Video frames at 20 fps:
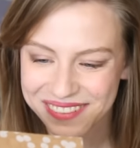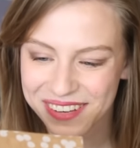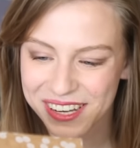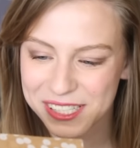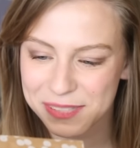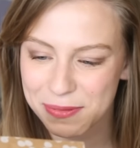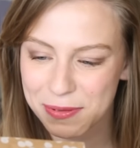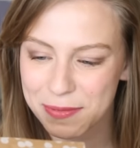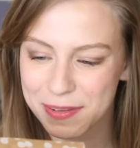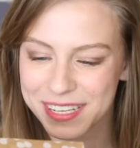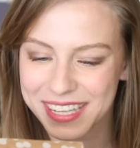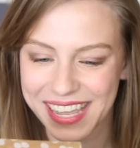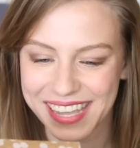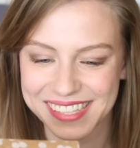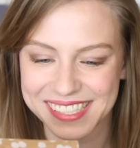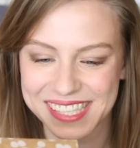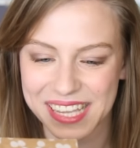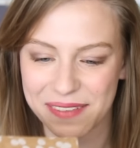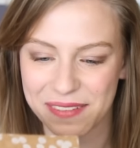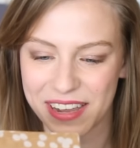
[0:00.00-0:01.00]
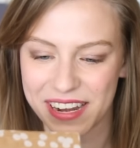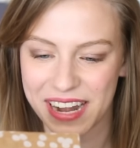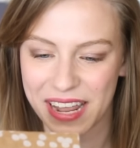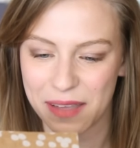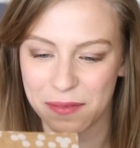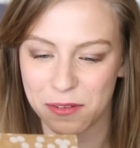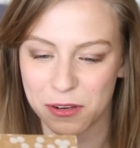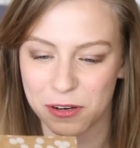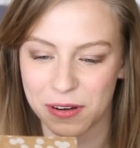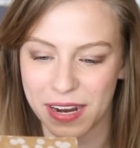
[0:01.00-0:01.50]
Most people can't say my
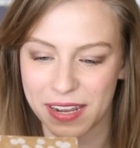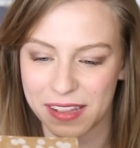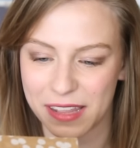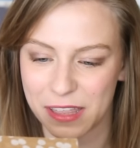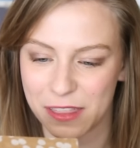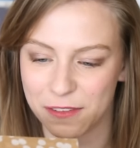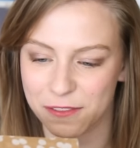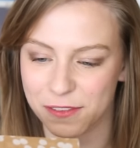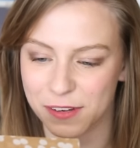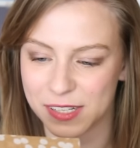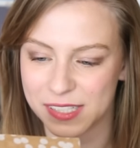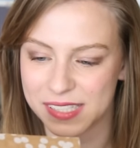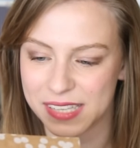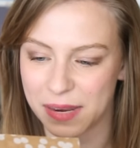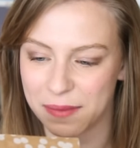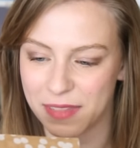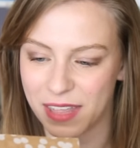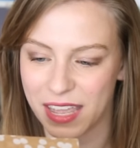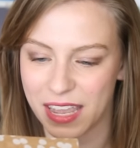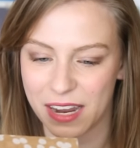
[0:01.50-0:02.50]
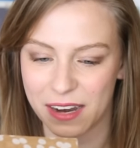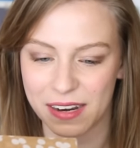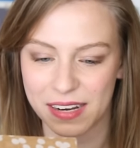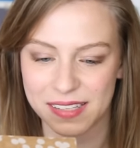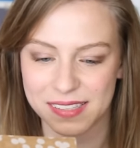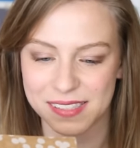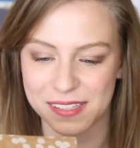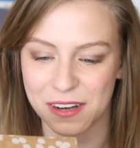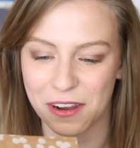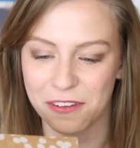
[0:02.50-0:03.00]
name correctly the first time they hear
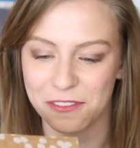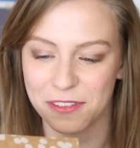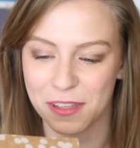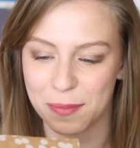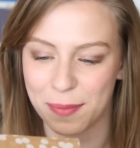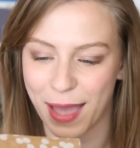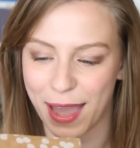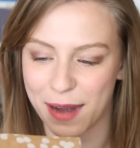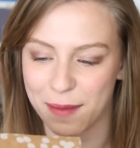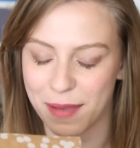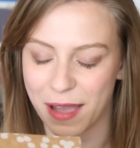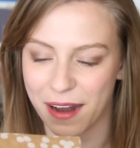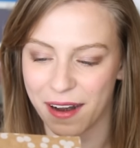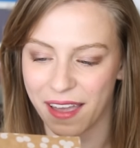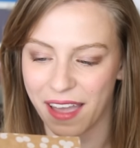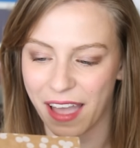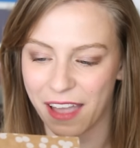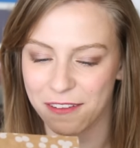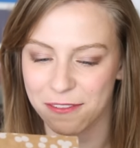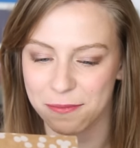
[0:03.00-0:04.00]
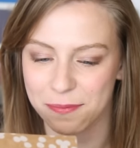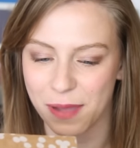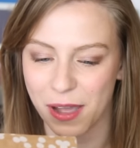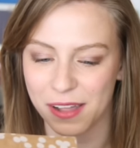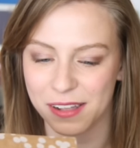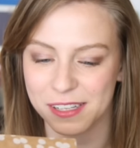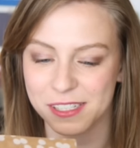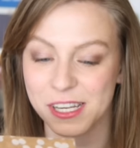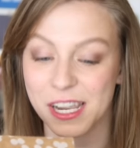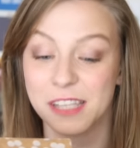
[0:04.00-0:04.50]
it, so don't feel bad about it. I
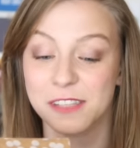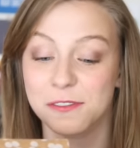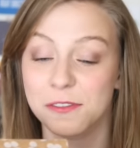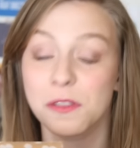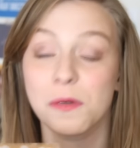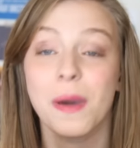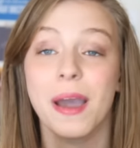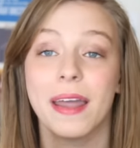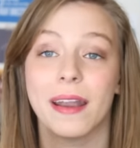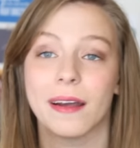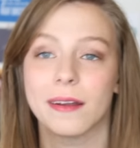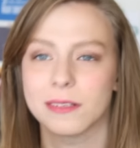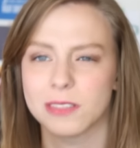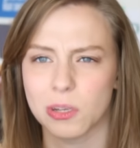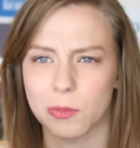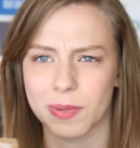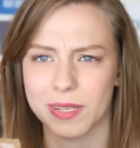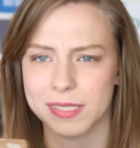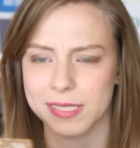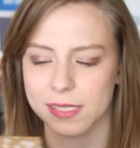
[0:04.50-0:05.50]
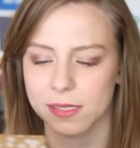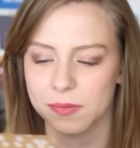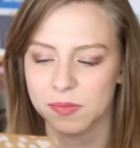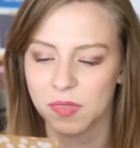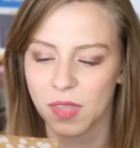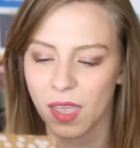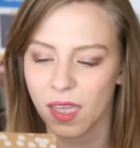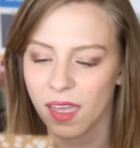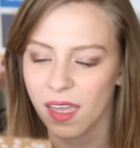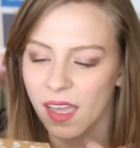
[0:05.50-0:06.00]
apologize for the whiteout. No big deal.
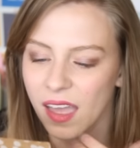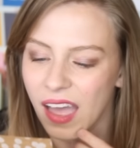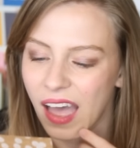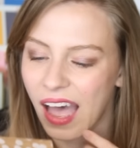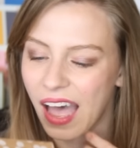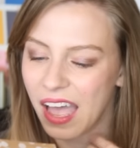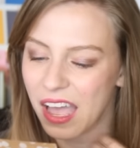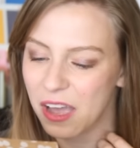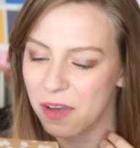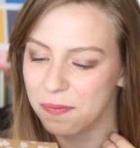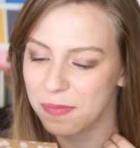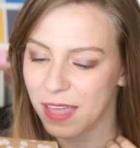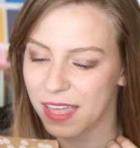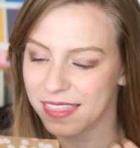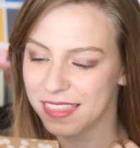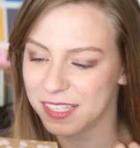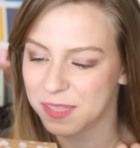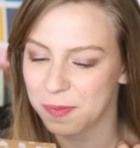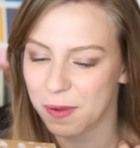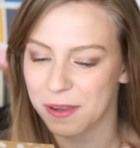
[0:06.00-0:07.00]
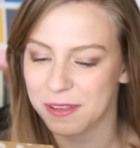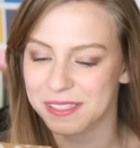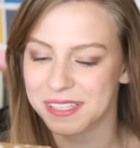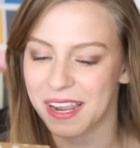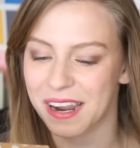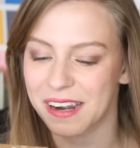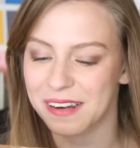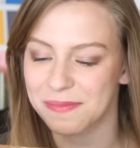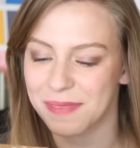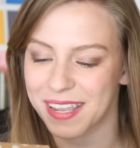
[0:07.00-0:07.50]
I hope that this
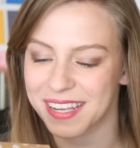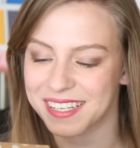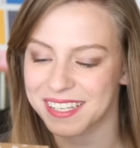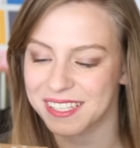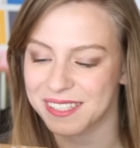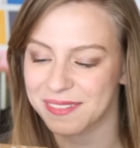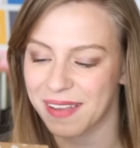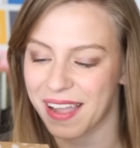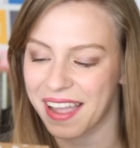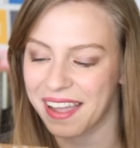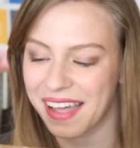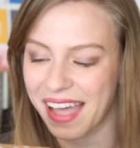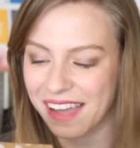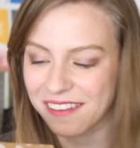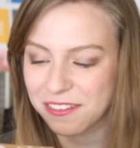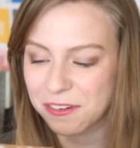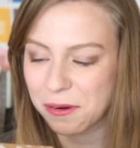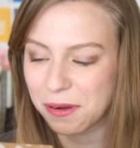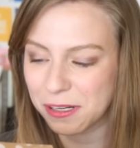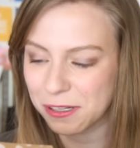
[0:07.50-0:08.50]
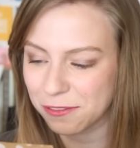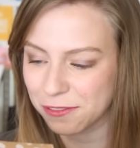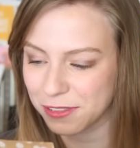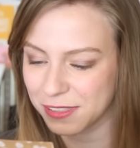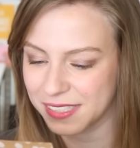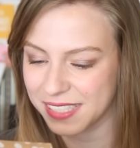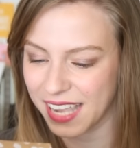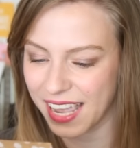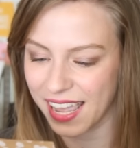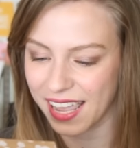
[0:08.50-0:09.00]
postcard made you smile. Have a
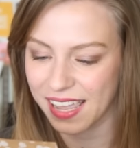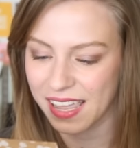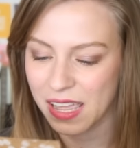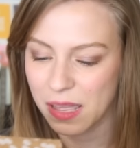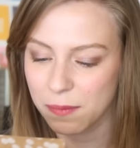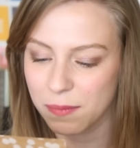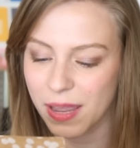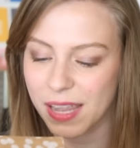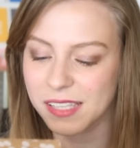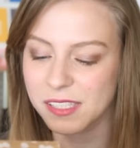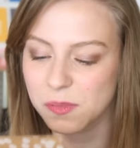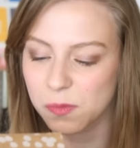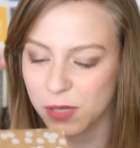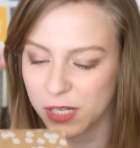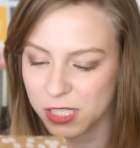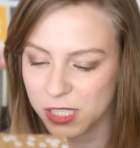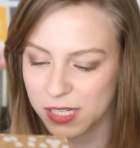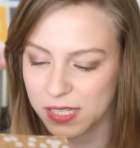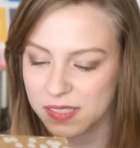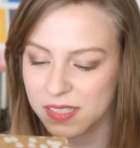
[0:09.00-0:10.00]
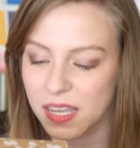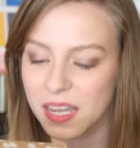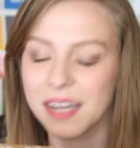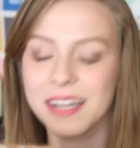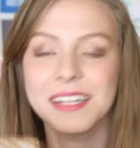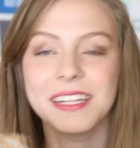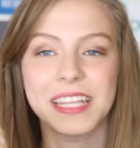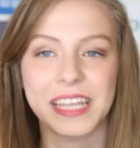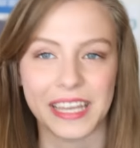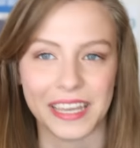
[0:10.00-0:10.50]
wonderful day. Best wishes,
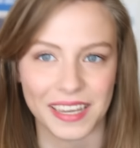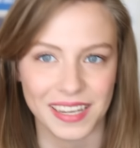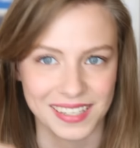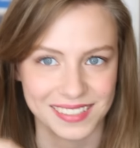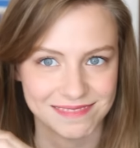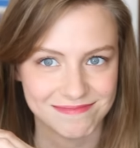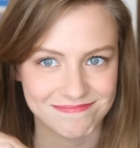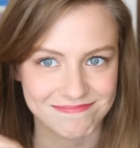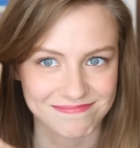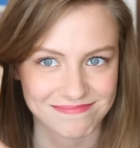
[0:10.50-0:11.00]
Aaliyah.